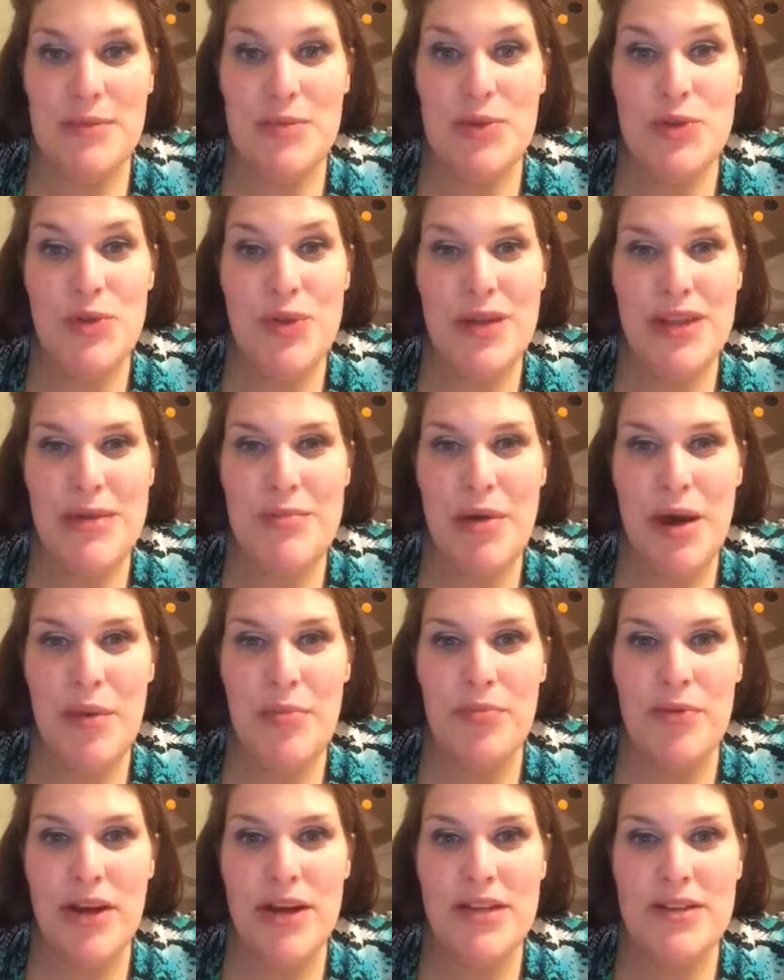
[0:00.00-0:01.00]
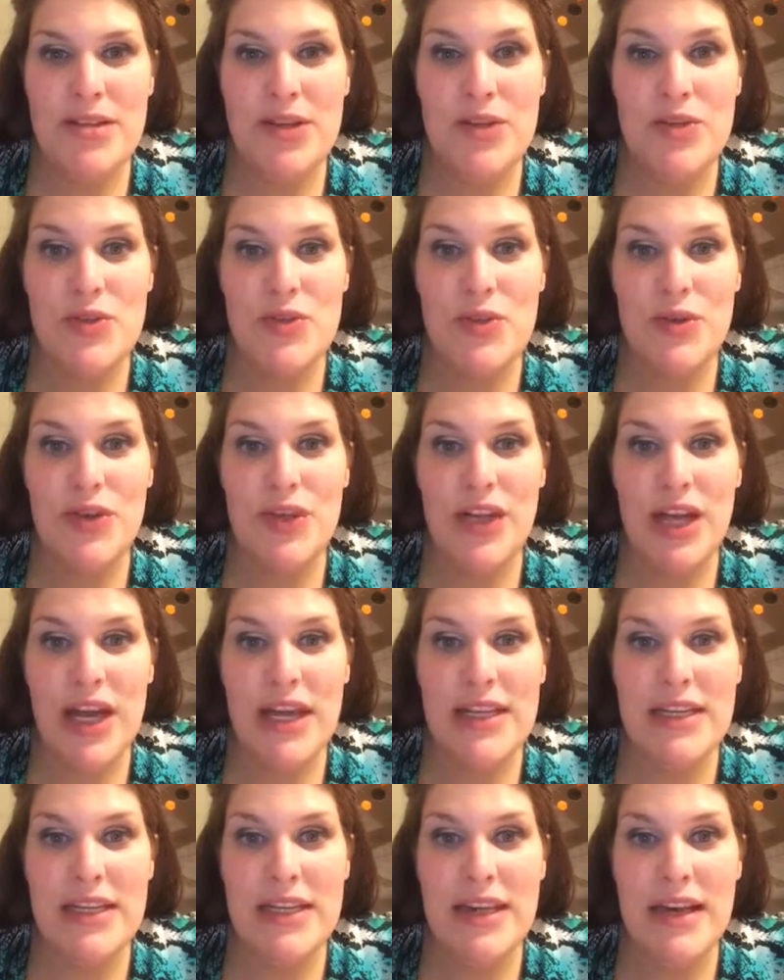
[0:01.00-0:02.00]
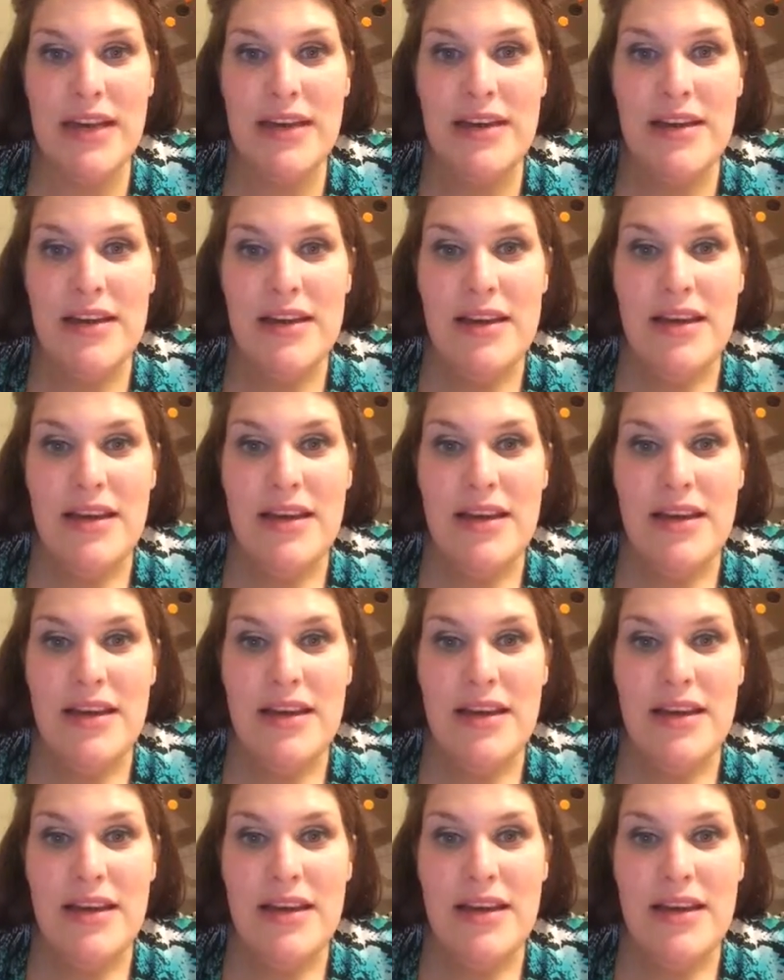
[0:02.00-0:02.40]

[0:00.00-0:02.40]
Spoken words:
Storing them upright is also a good idea.